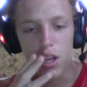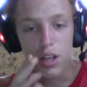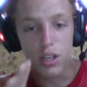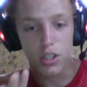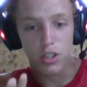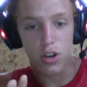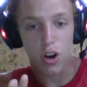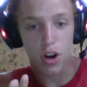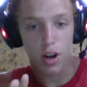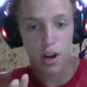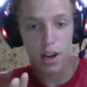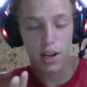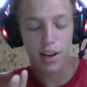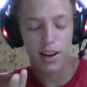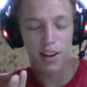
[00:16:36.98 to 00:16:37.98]
Sorry,
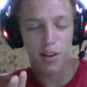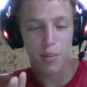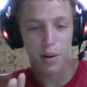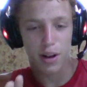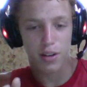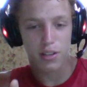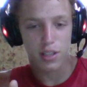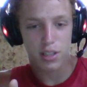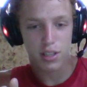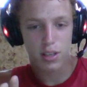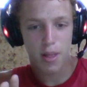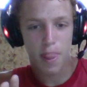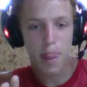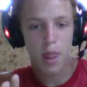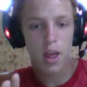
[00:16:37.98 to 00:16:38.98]
I cannot pronounce this.
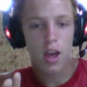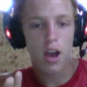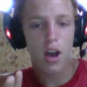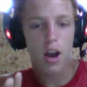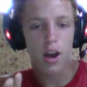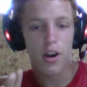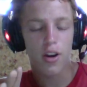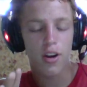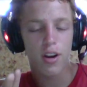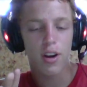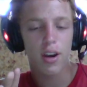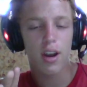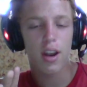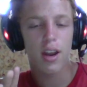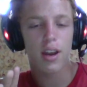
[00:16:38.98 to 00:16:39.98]

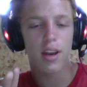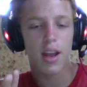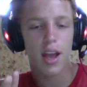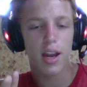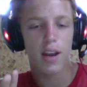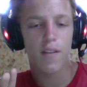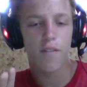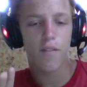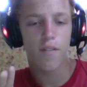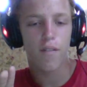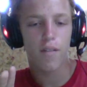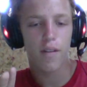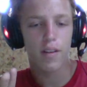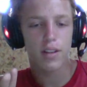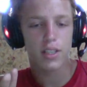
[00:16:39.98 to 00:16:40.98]

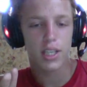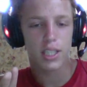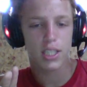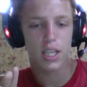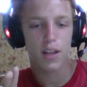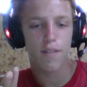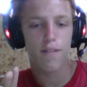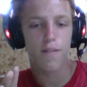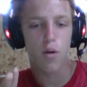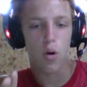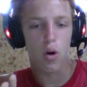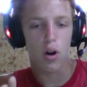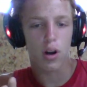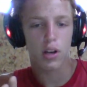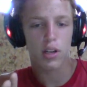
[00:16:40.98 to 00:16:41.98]

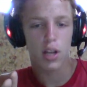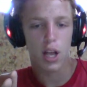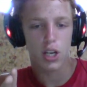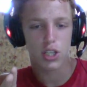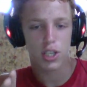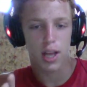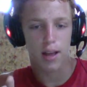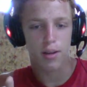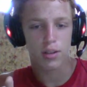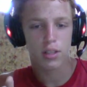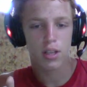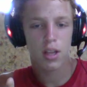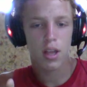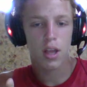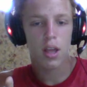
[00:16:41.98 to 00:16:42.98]
164 touchdowns
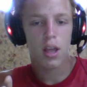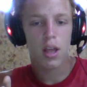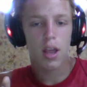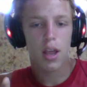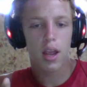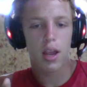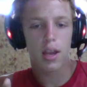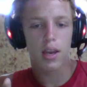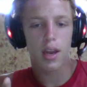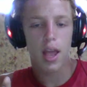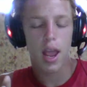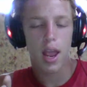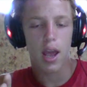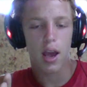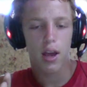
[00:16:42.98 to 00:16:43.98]
and
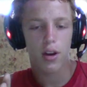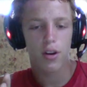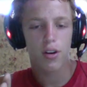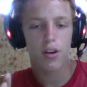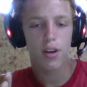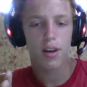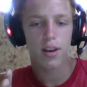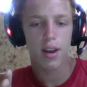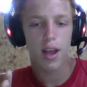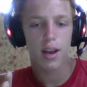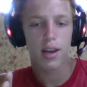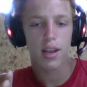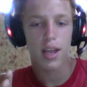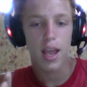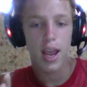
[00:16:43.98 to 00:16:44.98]

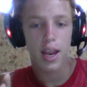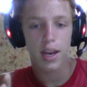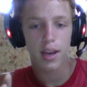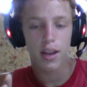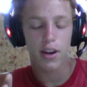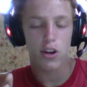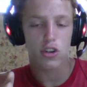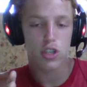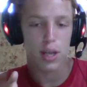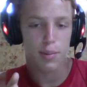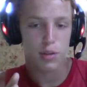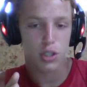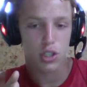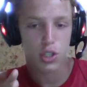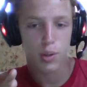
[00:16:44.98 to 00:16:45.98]
198
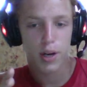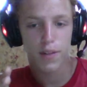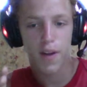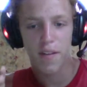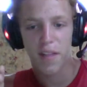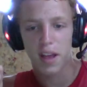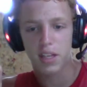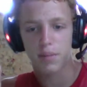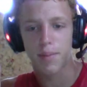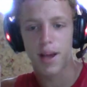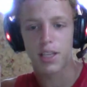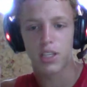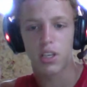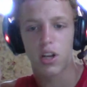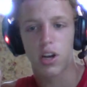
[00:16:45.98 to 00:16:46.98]
interceptions, 25,000
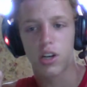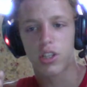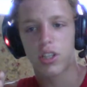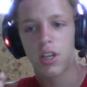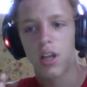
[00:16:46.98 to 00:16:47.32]
passing yards,